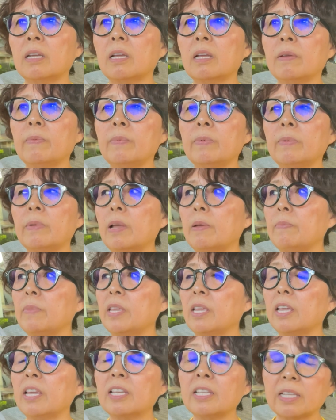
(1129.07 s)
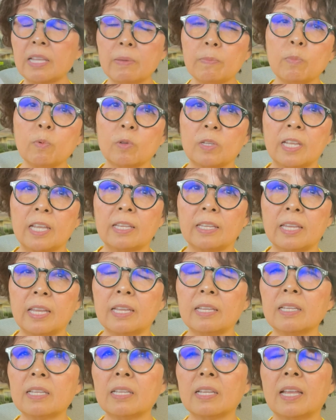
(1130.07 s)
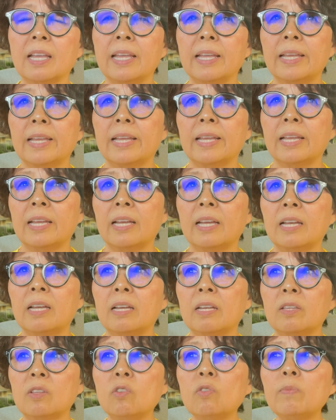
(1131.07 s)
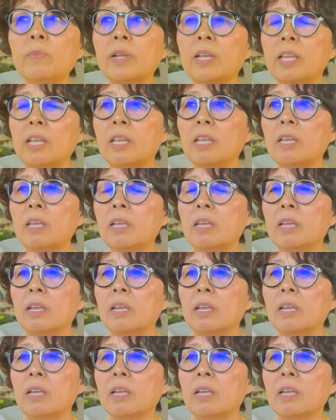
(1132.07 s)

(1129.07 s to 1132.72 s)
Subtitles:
I mean example sentence. Normally,